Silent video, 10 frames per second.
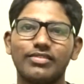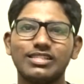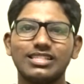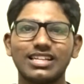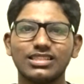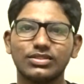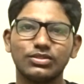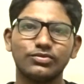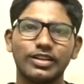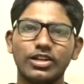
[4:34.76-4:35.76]
which
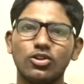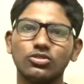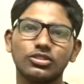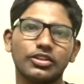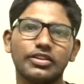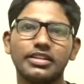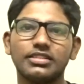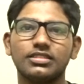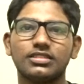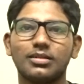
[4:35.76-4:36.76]
has very low security
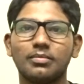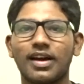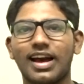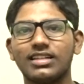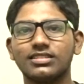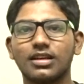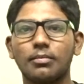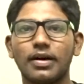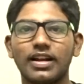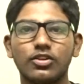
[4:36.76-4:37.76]
system as
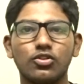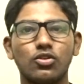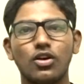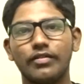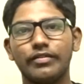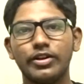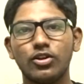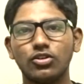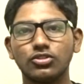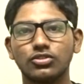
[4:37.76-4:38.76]
compared to
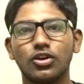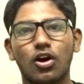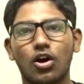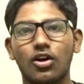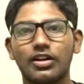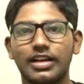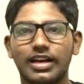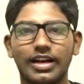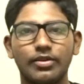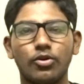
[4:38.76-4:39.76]
Windows or
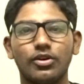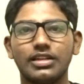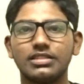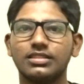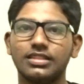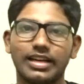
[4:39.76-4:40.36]
iOS,